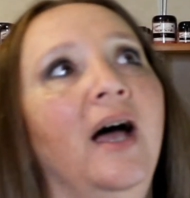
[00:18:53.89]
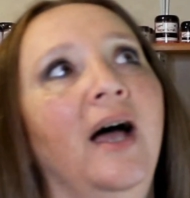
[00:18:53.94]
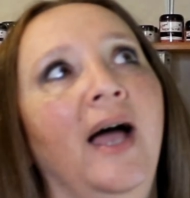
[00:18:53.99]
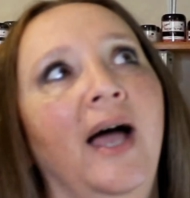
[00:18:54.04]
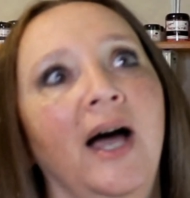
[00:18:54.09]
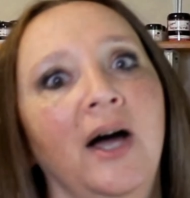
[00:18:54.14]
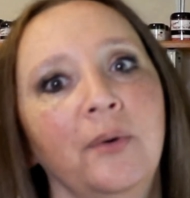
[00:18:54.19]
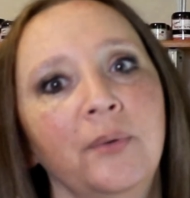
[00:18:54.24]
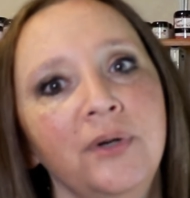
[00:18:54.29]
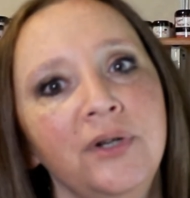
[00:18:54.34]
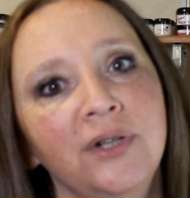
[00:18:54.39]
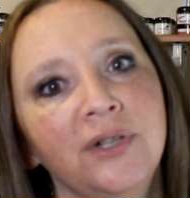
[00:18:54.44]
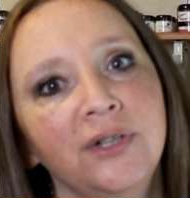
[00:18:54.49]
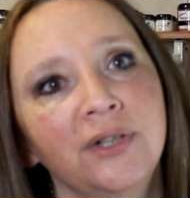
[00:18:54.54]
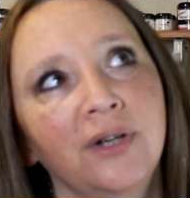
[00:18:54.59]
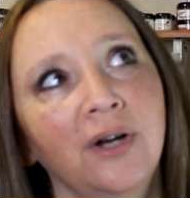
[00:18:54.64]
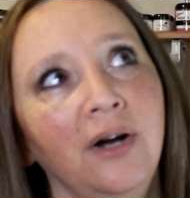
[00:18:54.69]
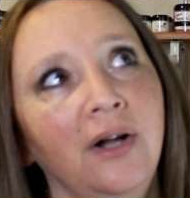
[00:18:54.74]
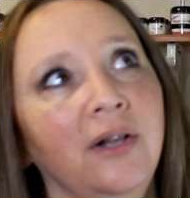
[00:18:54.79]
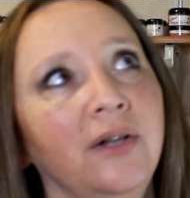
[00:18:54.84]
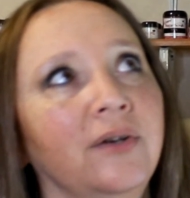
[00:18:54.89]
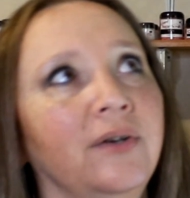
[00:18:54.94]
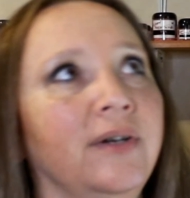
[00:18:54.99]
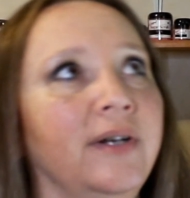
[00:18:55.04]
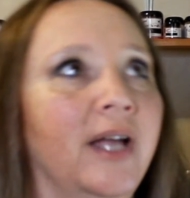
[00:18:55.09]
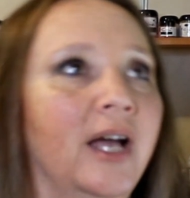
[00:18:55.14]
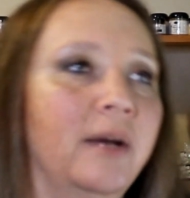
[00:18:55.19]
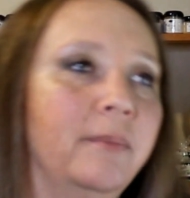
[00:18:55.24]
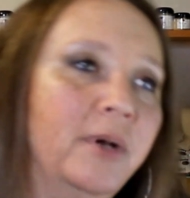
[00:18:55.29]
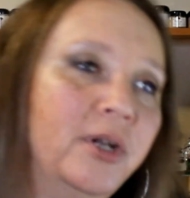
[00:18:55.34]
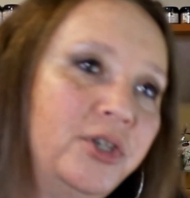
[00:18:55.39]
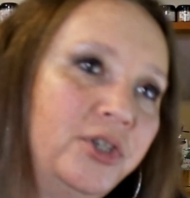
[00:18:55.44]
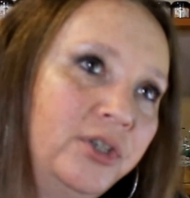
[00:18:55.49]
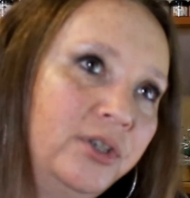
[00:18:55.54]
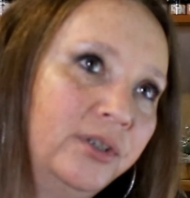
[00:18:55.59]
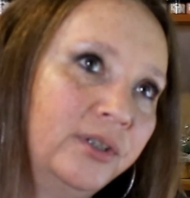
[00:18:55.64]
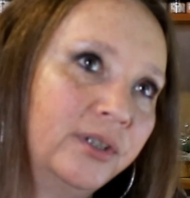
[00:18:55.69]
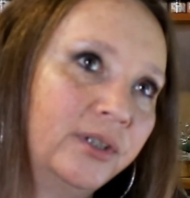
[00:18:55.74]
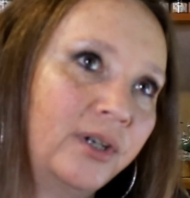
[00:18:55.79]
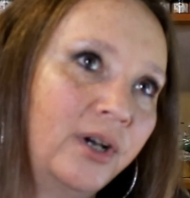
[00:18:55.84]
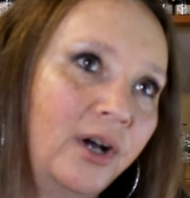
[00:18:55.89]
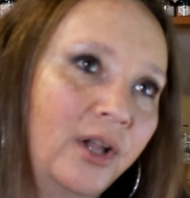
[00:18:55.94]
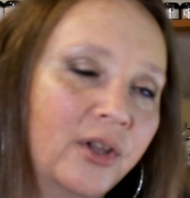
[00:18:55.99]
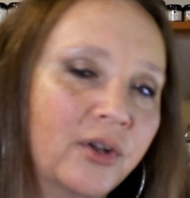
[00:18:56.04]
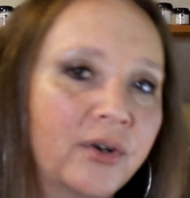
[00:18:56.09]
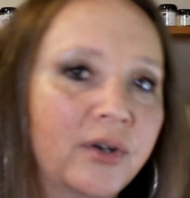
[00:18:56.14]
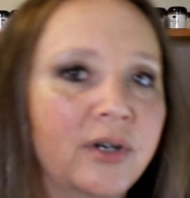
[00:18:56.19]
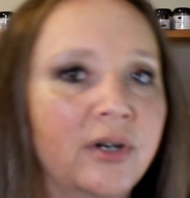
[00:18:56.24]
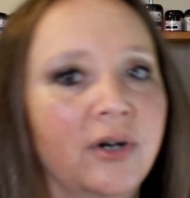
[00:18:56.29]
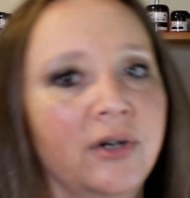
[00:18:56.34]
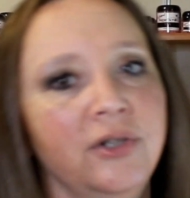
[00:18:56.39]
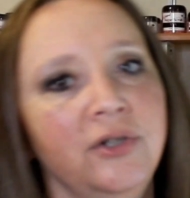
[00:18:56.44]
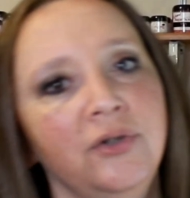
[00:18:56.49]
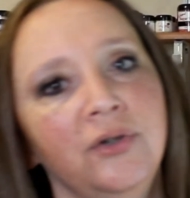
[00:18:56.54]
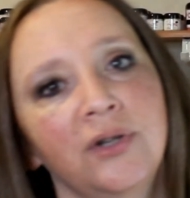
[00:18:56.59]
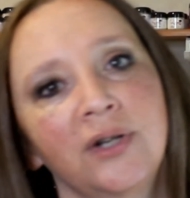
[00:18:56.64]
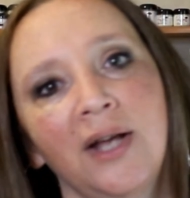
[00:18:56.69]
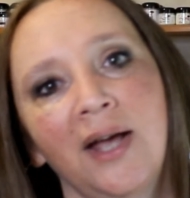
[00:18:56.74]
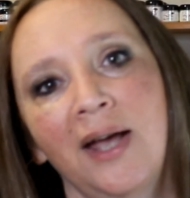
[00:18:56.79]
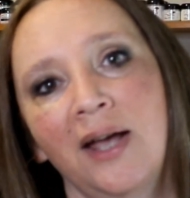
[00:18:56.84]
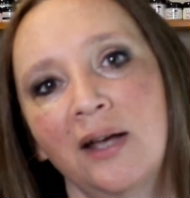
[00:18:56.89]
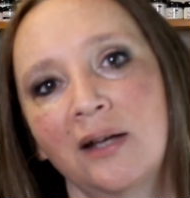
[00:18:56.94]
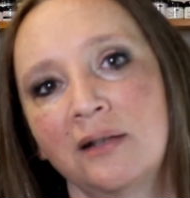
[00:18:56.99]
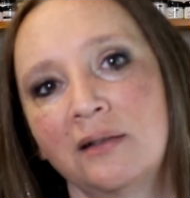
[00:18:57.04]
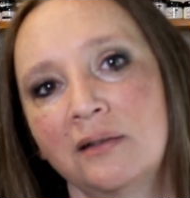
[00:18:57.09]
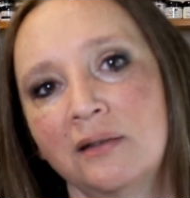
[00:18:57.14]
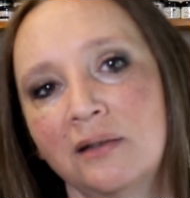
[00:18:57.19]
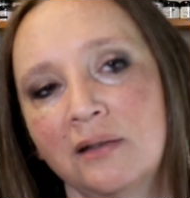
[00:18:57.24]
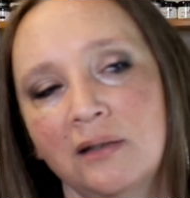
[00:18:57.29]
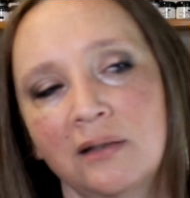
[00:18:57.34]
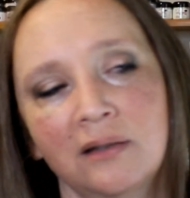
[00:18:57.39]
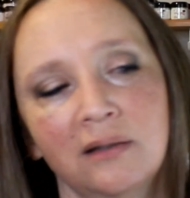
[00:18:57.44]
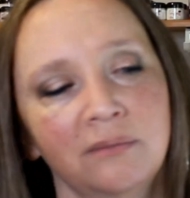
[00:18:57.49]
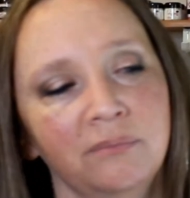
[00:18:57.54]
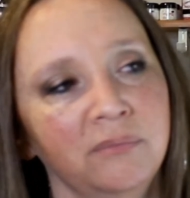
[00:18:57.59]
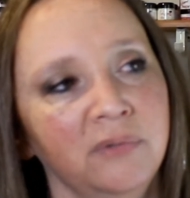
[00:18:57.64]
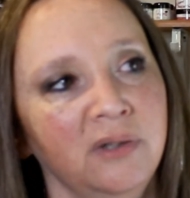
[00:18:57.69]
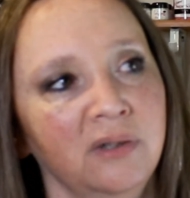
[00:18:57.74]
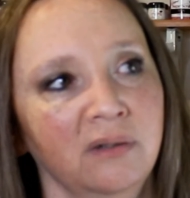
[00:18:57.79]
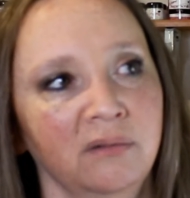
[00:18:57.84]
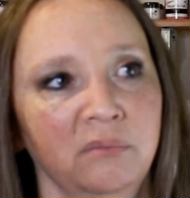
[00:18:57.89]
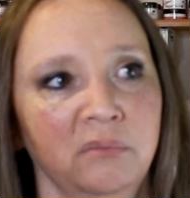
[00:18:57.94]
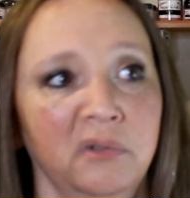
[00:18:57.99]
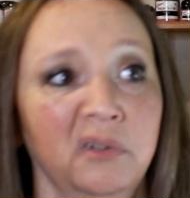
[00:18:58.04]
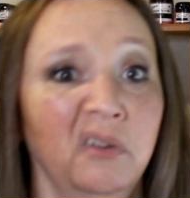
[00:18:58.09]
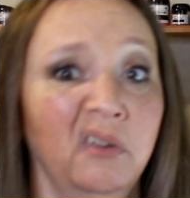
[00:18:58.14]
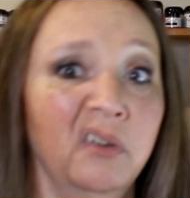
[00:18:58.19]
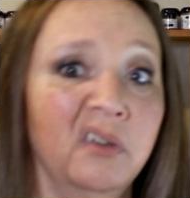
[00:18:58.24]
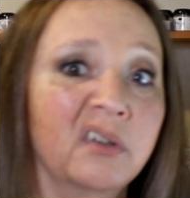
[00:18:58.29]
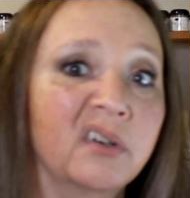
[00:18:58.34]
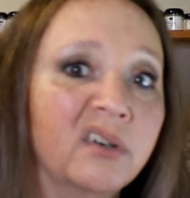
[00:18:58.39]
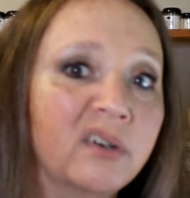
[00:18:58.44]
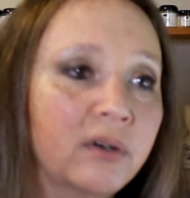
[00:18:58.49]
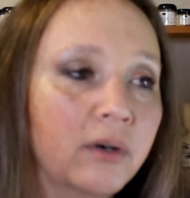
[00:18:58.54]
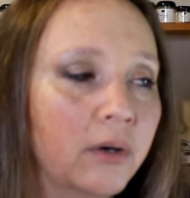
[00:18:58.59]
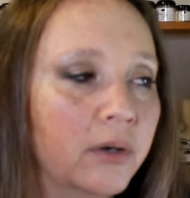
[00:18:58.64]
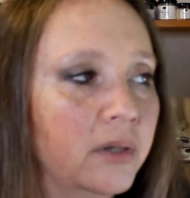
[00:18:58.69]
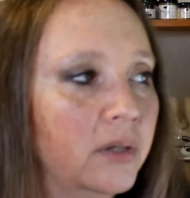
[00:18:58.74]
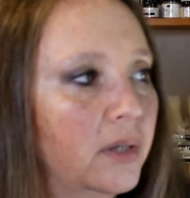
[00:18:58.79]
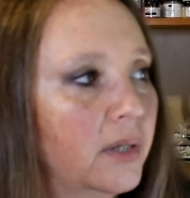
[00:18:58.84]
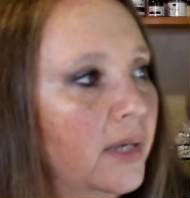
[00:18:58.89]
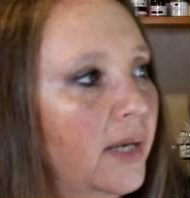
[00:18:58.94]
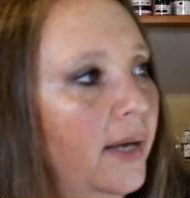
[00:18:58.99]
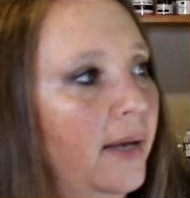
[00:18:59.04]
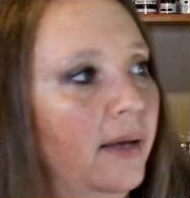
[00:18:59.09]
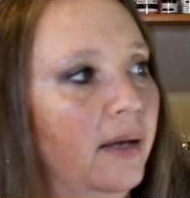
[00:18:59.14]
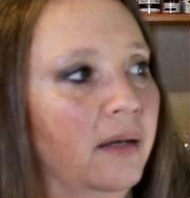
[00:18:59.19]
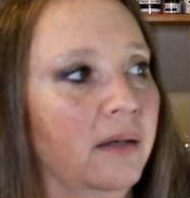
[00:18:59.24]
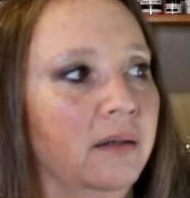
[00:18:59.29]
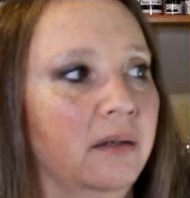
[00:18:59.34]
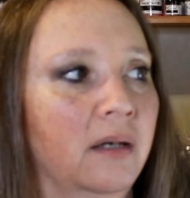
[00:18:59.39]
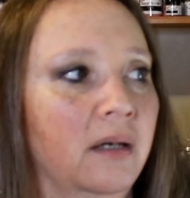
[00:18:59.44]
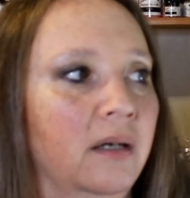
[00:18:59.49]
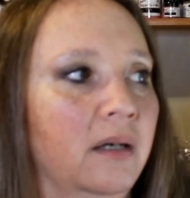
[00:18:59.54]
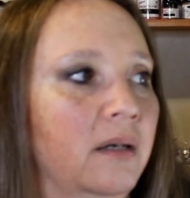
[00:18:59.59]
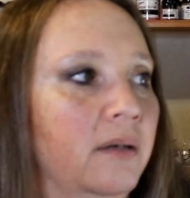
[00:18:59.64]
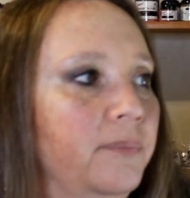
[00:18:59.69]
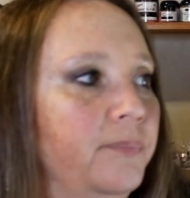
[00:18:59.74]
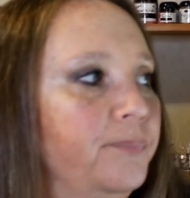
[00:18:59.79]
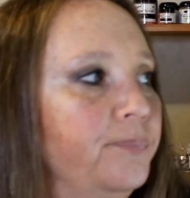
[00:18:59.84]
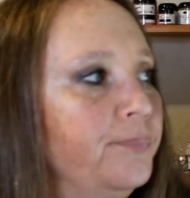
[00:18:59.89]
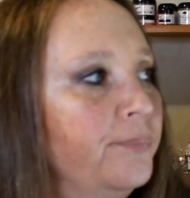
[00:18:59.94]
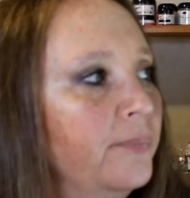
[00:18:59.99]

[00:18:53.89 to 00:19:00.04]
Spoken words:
How are you going to color it? How much are you going to color it? Are you going to add, glitter, or are you going to add